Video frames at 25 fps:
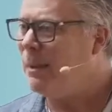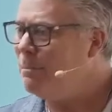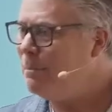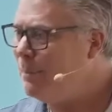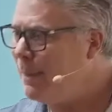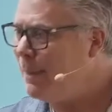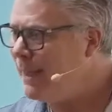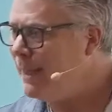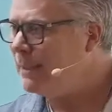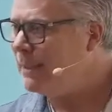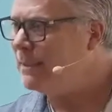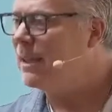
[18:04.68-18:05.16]

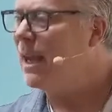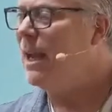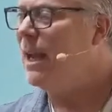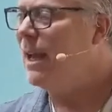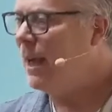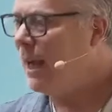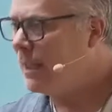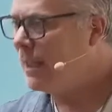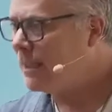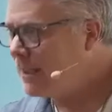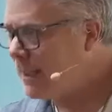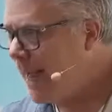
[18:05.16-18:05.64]
It means
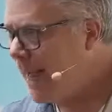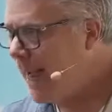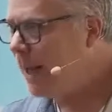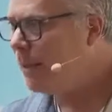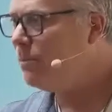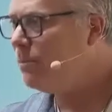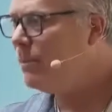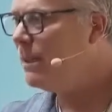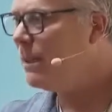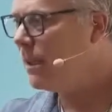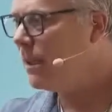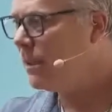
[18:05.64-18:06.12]

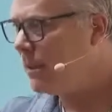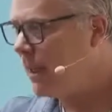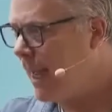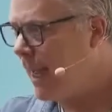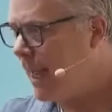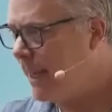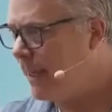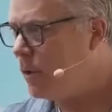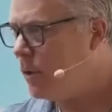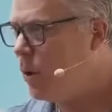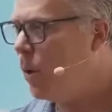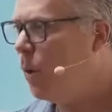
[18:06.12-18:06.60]
align with the
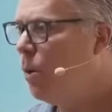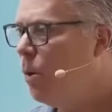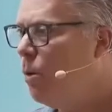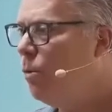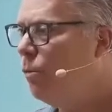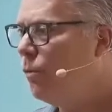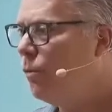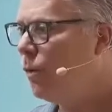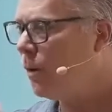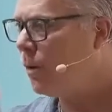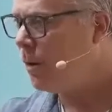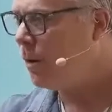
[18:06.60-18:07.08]
light
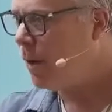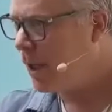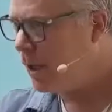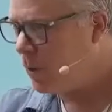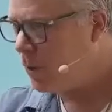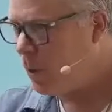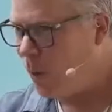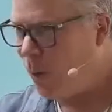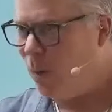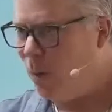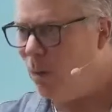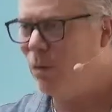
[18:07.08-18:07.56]
over
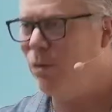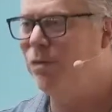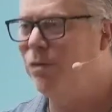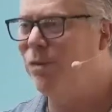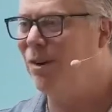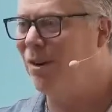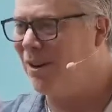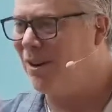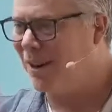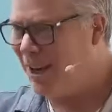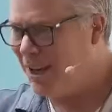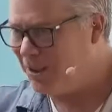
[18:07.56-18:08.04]
and
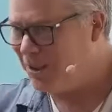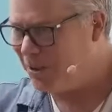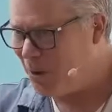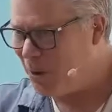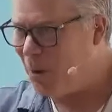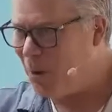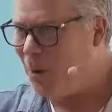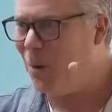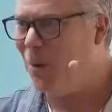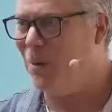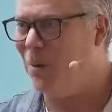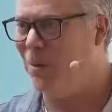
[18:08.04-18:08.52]
over
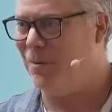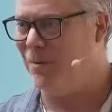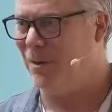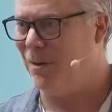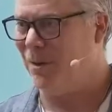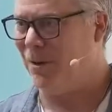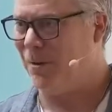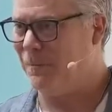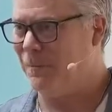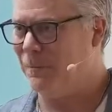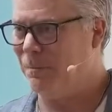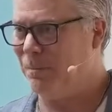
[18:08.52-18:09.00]
and
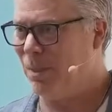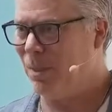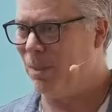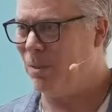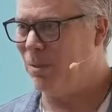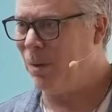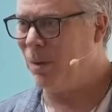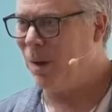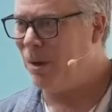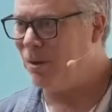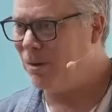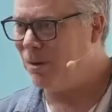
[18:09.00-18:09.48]
over.
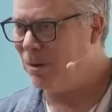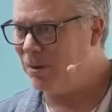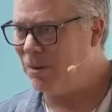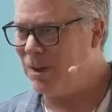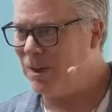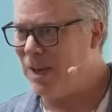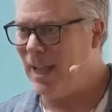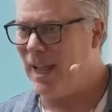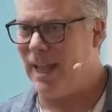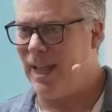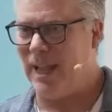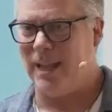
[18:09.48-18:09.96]
Throughout
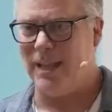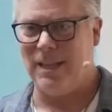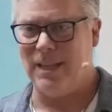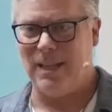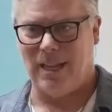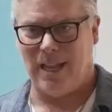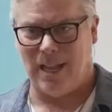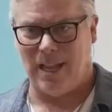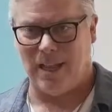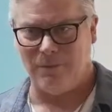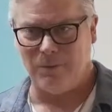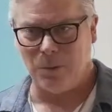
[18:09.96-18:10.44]
your day,
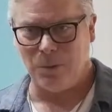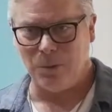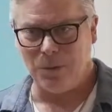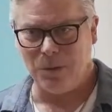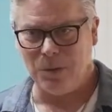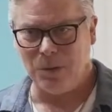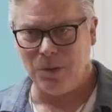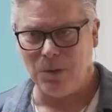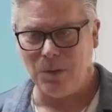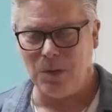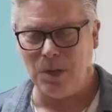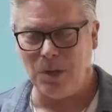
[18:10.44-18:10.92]

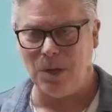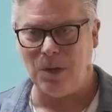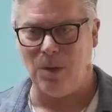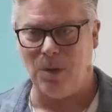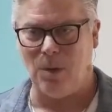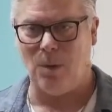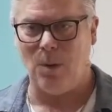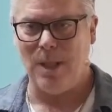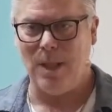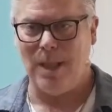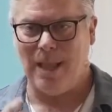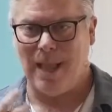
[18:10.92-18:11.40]
everywhere you
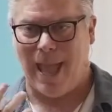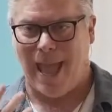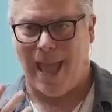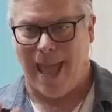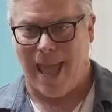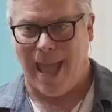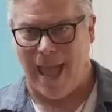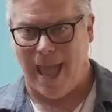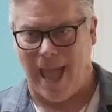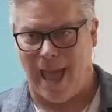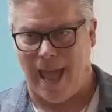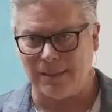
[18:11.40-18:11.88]
go,
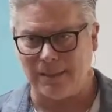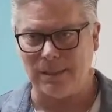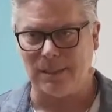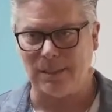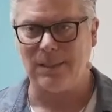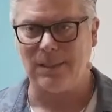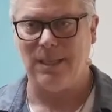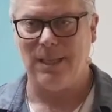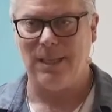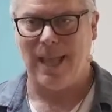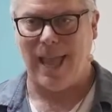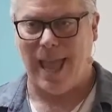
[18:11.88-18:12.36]

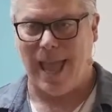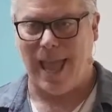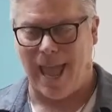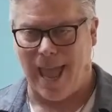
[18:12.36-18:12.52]
ask.